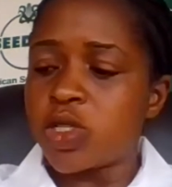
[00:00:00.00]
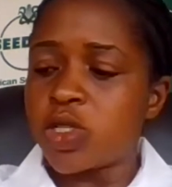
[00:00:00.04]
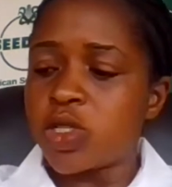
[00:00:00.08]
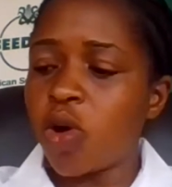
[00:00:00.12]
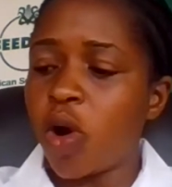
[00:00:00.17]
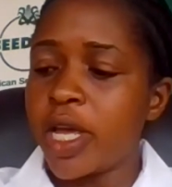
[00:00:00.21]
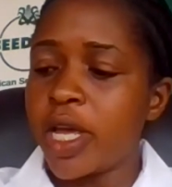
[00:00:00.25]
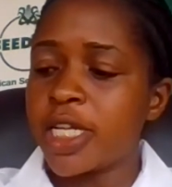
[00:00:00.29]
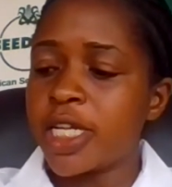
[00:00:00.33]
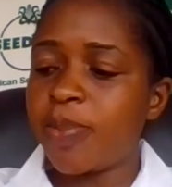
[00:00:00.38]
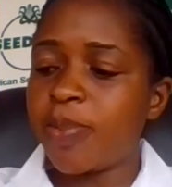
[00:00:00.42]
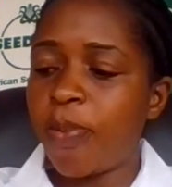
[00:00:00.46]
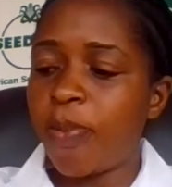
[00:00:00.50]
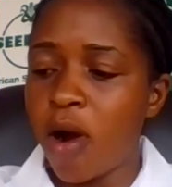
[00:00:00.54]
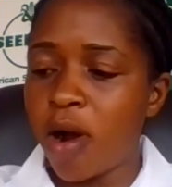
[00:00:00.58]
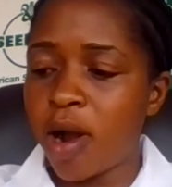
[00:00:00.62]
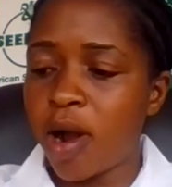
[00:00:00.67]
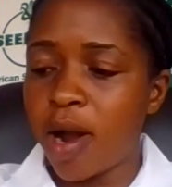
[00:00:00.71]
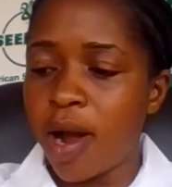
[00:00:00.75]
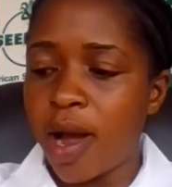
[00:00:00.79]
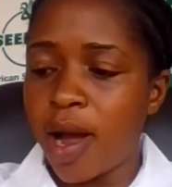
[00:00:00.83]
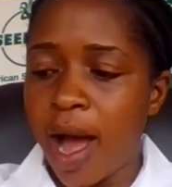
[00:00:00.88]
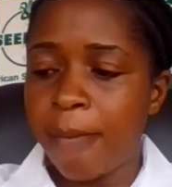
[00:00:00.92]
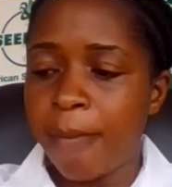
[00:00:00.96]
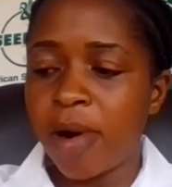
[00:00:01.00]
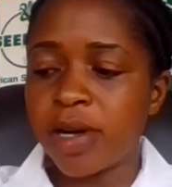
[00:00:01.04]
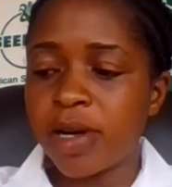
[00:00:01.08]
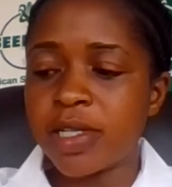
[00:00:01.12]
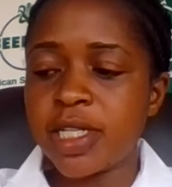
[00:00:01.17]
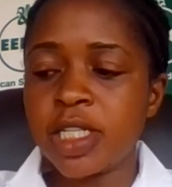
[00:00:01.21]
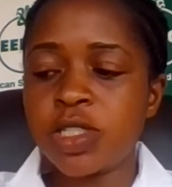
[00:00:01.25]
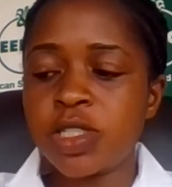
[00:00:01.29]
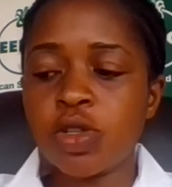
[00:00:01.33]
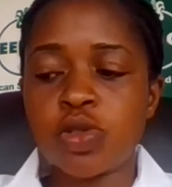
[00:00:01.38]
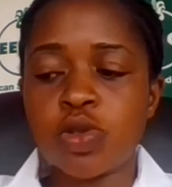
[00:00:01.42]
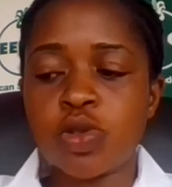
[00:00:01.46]
So he spoke
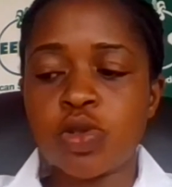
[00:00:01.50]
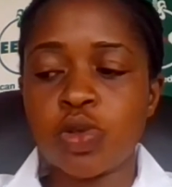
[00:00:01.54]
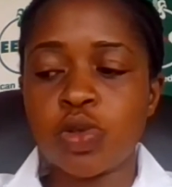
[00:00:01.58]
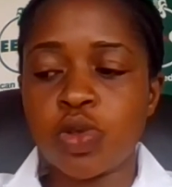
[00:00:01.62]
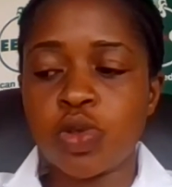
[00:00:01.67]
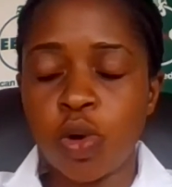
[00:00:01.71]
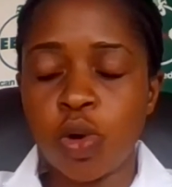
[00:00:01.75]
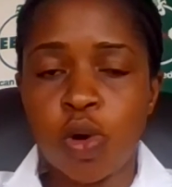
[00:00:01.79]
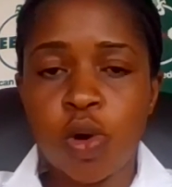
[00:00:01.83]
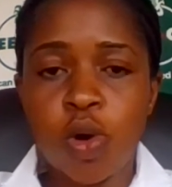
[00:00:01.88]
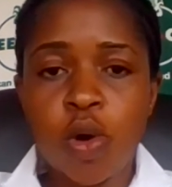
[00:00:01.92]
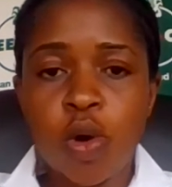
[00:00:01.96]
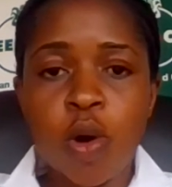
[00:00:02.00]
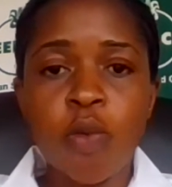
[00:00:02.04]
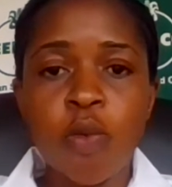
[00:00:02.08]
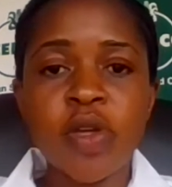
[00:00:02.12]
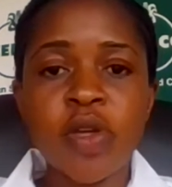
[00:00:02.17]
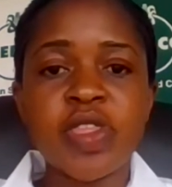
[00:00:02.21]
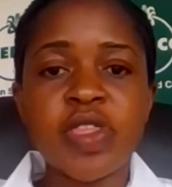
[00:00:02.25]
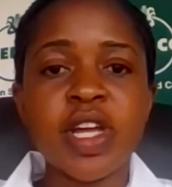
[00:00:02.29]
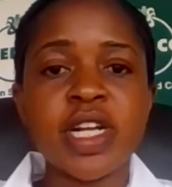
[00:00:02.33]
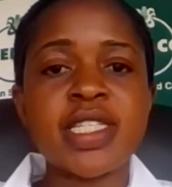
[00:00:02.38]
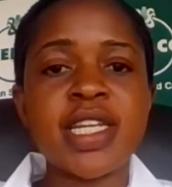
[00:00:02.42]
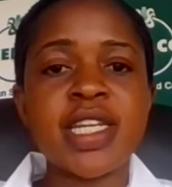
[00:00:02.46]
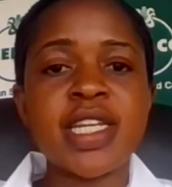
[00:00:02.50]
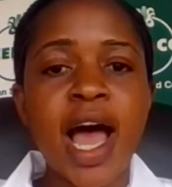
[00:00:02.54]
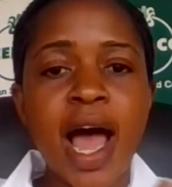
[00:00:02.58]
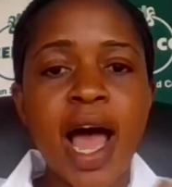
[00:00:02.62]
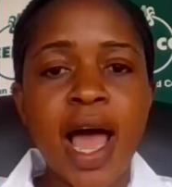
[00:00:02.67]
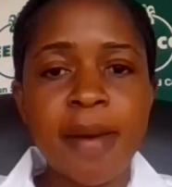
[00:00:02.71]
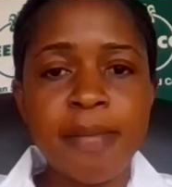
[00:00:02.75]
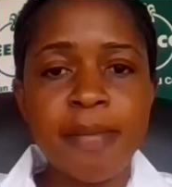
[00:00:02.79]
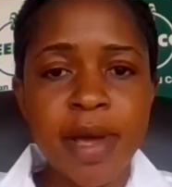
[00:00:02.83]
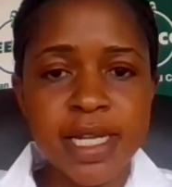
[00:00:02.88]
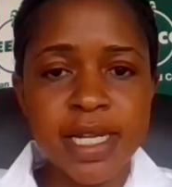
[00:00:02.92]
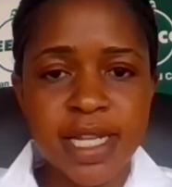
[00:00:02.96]
about issues to do with the
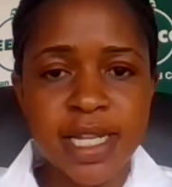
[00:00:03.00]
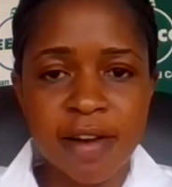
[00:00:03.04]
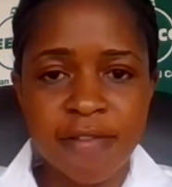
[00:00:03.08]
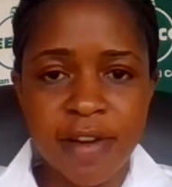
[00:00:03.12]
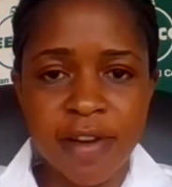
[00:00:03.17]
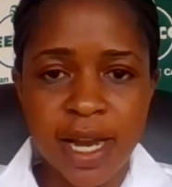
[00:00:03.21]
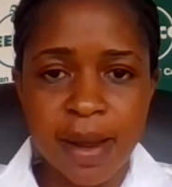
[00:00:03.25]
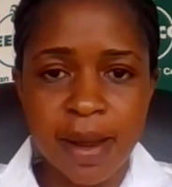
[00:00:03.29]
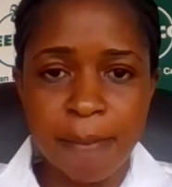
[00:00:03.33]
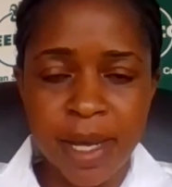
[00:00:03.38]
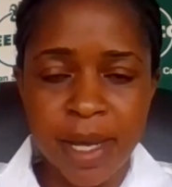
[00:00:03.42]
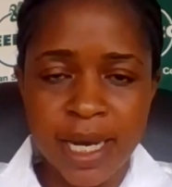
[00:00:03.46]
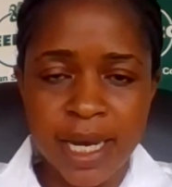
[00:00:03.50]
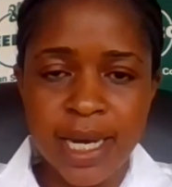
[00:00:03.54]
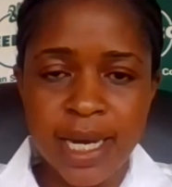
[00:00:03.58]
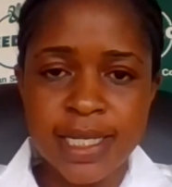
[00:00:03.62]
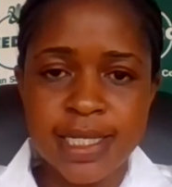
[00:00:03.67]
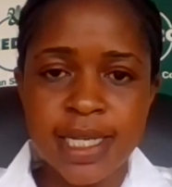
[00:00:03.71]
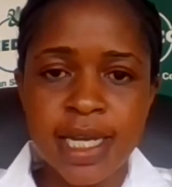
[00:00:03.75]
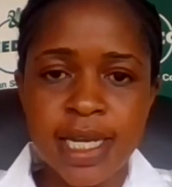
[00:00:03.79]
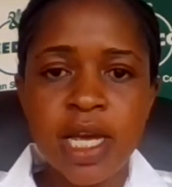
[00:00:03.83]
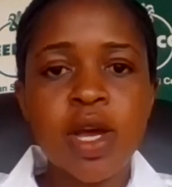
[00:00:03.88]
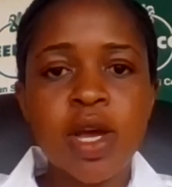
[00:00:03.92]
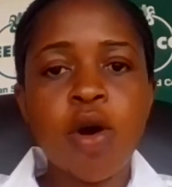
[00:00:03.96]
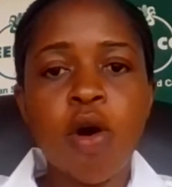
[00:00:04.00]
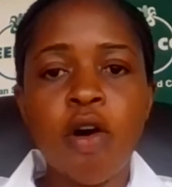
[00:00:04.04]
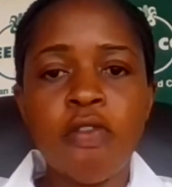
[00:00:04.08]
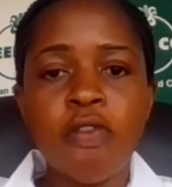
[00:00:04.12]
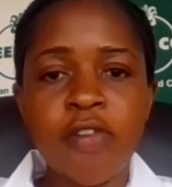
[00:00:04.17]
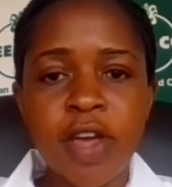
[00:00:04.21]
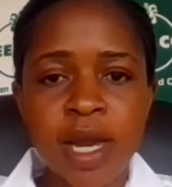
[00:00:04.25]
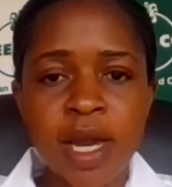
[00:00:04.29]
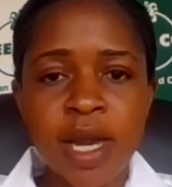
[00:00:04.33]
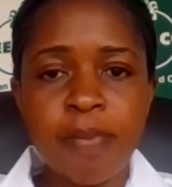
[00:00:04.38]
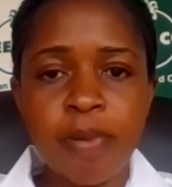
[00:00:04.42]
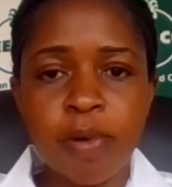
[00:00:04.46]
timeless availability
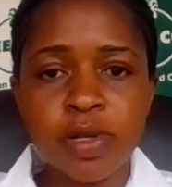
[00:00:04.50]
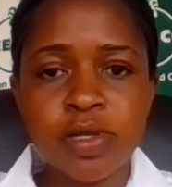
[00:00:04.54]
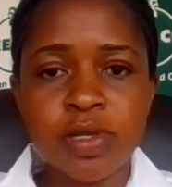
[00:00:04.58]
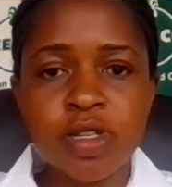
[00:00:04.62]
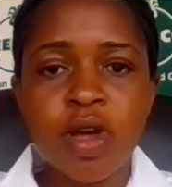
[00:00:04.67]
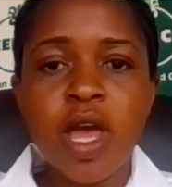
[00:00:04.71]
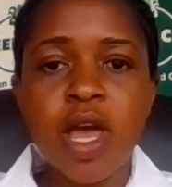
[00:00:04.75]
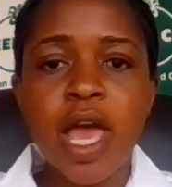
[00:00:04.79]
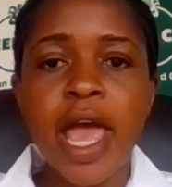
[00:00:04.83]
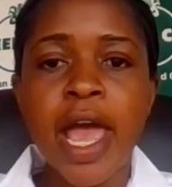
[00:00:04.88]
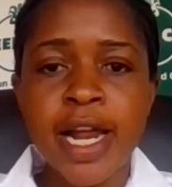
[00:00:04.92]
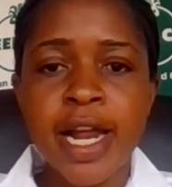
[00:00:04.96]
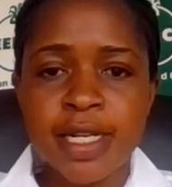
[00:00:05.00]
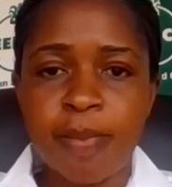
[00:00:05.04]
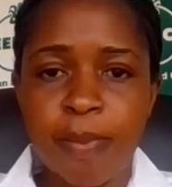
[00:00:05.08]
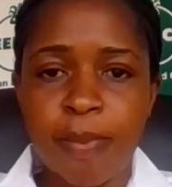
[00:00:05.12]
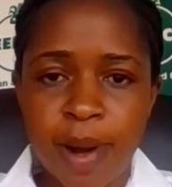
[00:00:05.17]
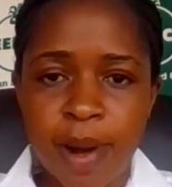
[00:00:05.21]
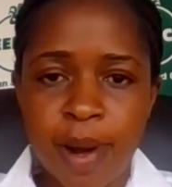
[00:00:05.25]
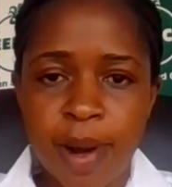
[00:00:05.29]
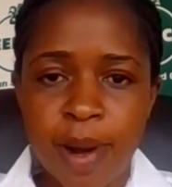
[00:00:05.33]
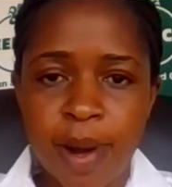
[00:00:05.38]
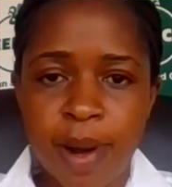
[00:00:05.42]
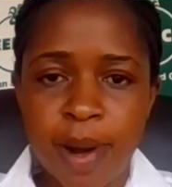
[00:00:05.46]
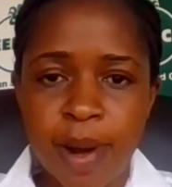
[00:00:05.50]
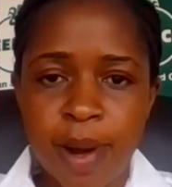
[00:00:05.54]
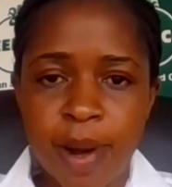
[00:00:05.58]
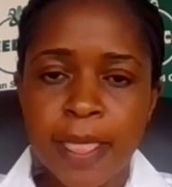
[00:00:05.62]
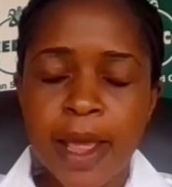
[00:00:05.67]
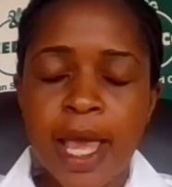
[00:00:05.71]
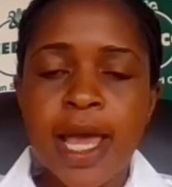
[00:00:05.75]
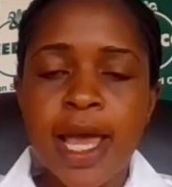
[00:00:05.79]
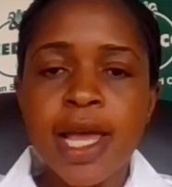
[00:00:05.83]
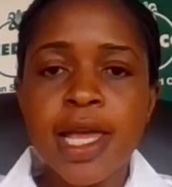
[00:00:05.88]
of inputs and planting.